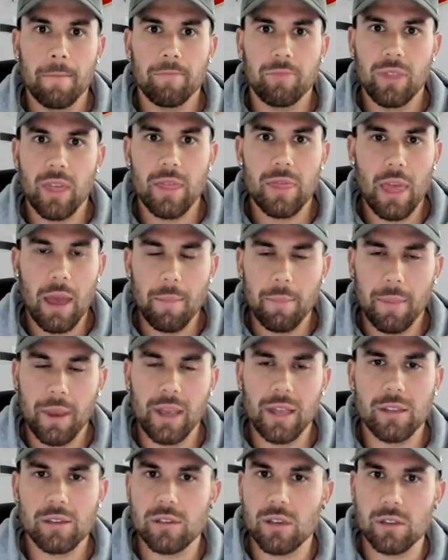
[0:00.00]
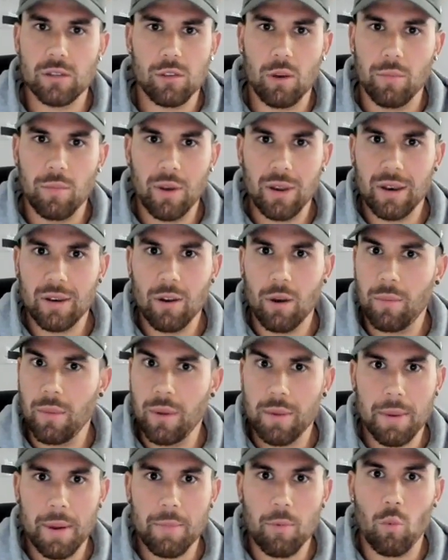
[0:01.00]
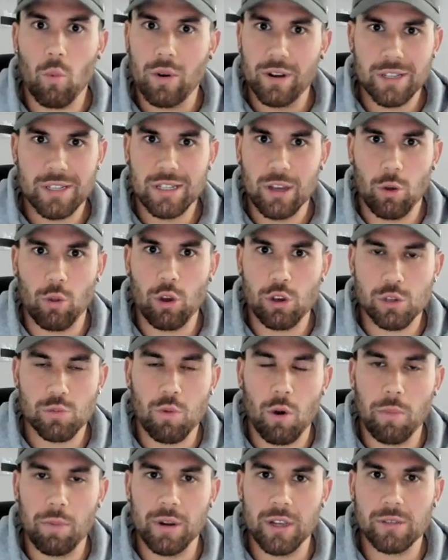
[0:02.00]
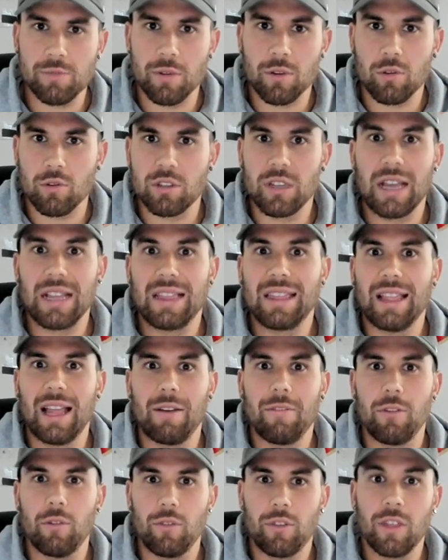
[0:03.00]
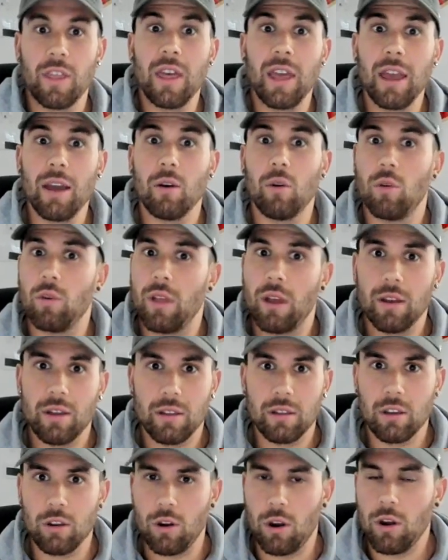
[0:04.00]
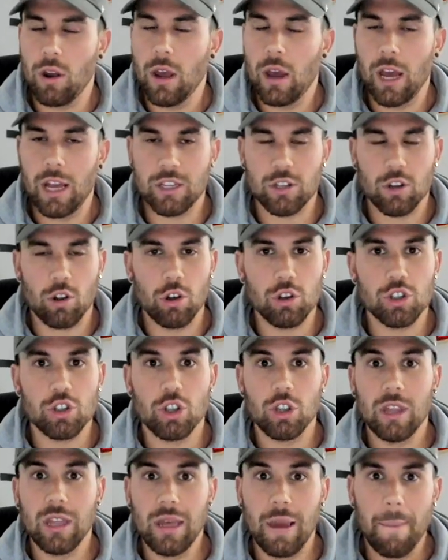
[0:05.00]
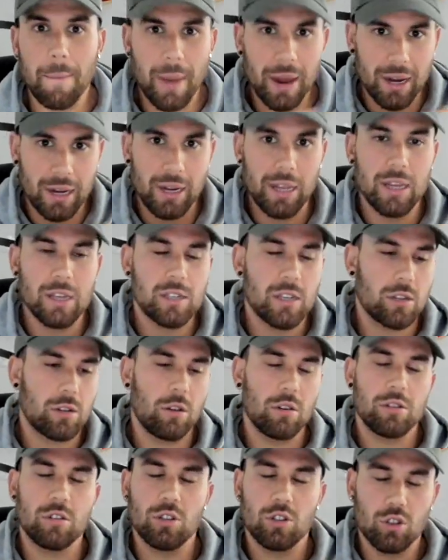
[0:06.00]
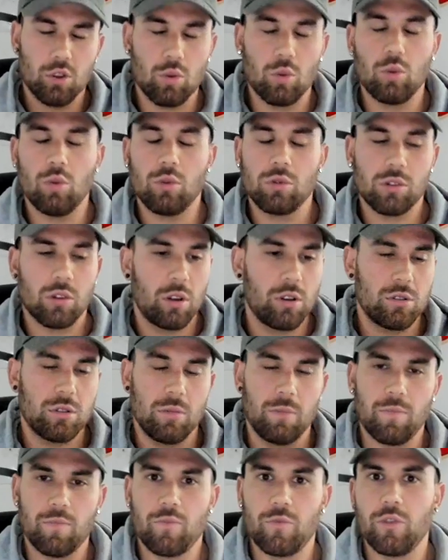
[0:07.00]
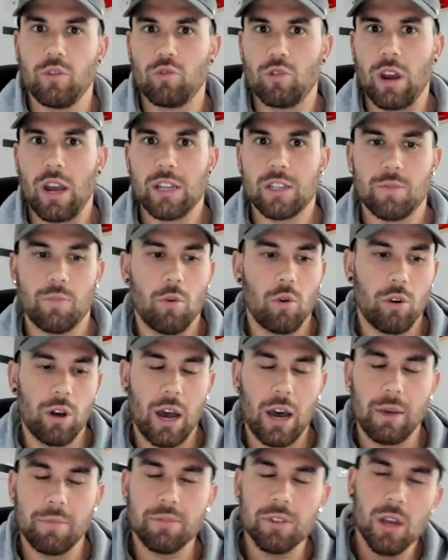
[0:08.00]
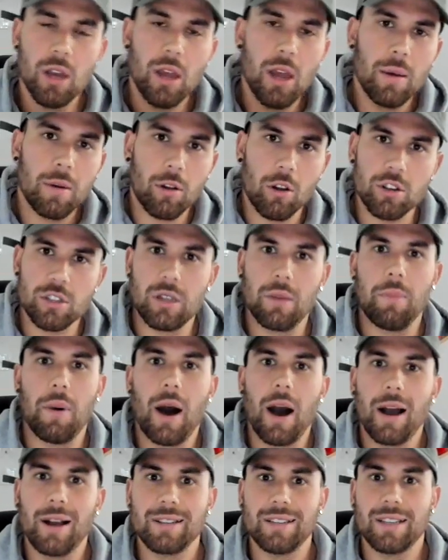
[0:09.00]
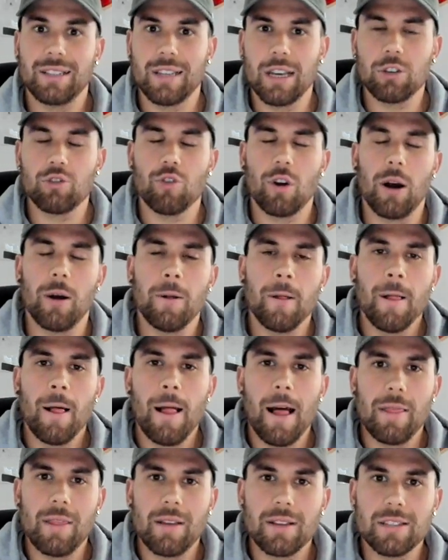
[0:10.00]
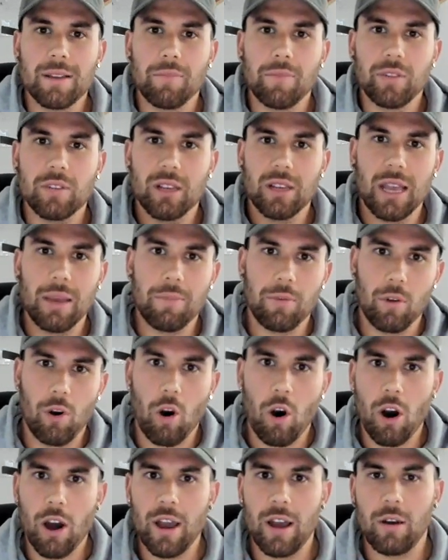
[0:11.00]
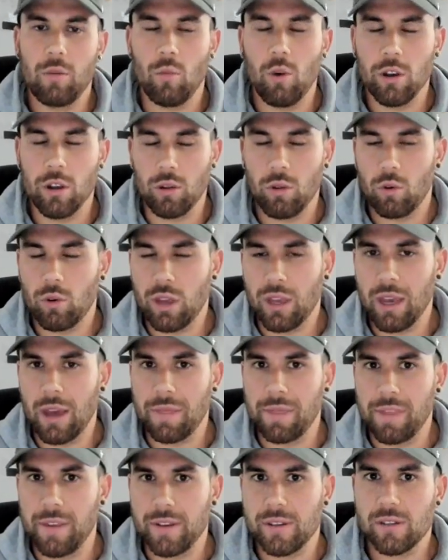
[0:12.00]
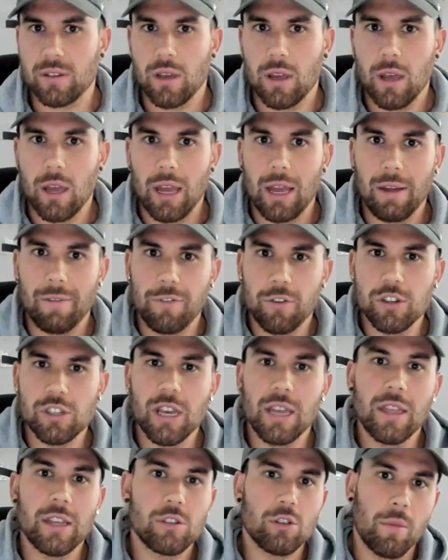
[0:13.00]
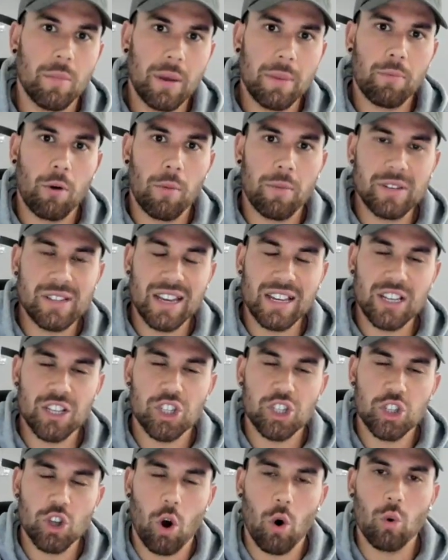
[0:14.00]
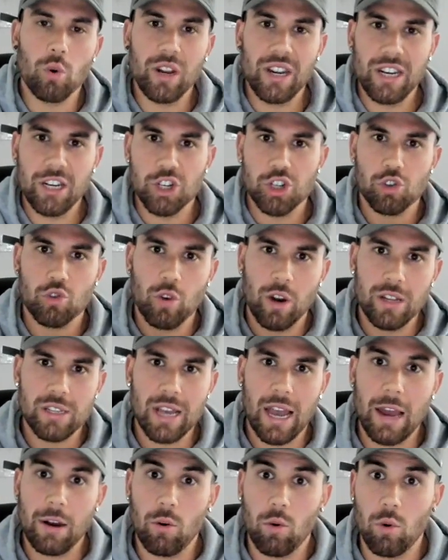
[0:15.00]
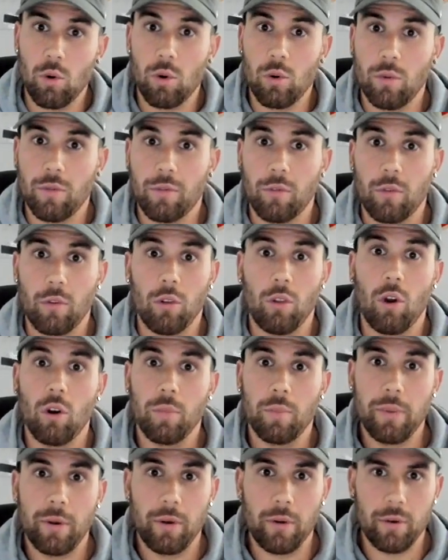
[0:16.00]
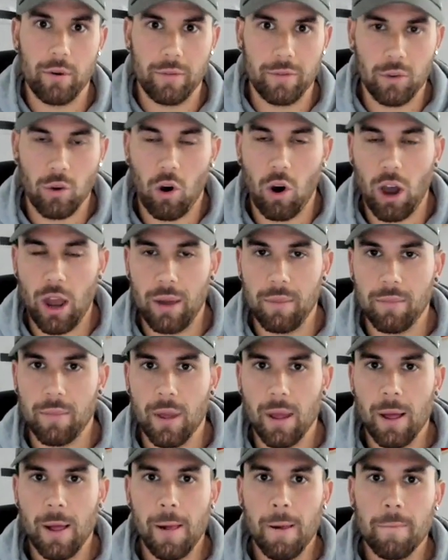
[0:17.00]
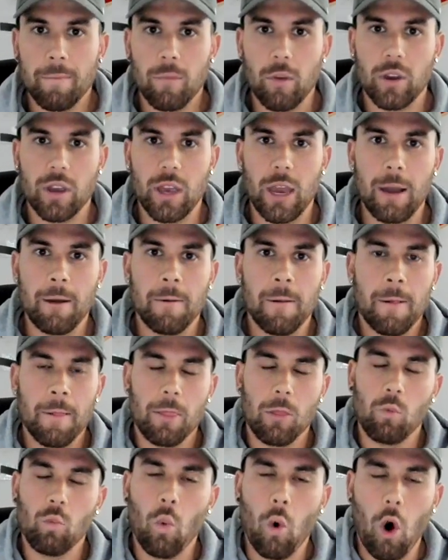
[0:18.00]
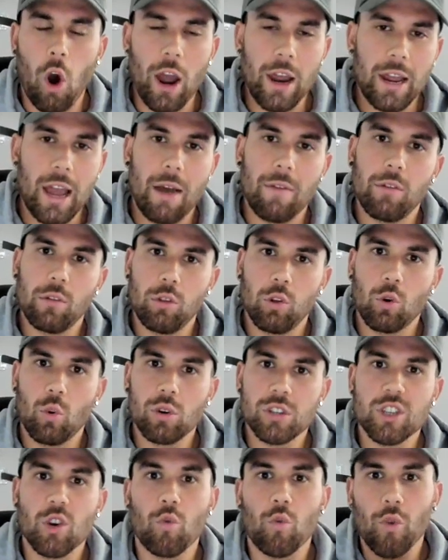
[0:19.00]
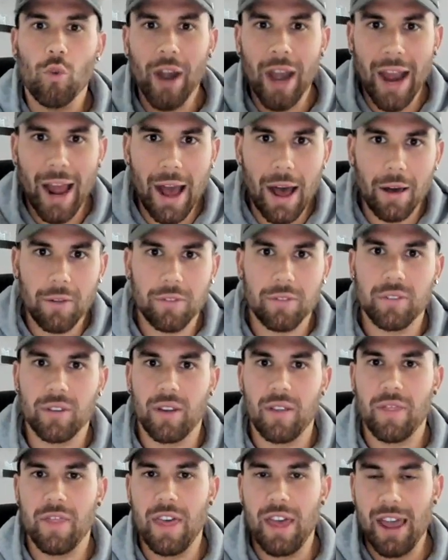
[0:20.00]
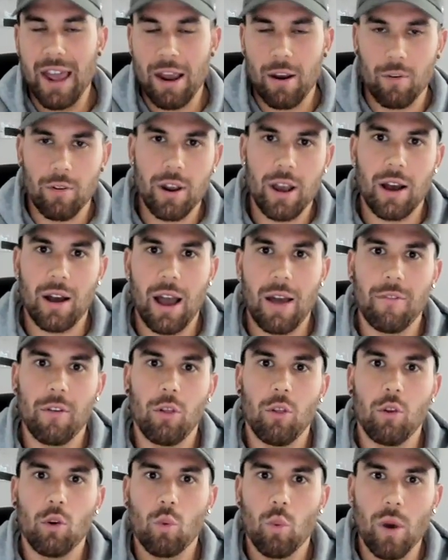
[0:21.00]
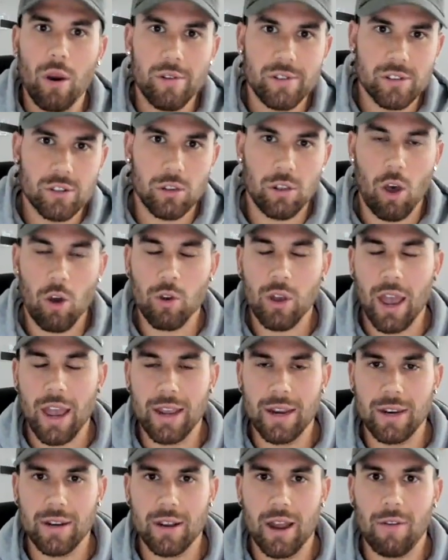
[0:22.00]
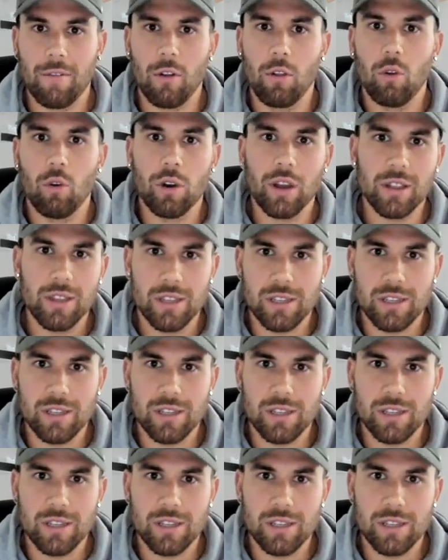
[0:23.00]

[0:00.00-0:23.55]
then that means there's not many people want to sell those properties because they love it there, or it's close to the amenities, it's close to schools, close to transport hubs, close to the parks, etc. And that's something to keep an eye out while you're looking at this. If you see there's not many properties getting sold in a street at all for a long period of time, okay, why? Have a look what's around the area. Have a look where it's located. Have a look at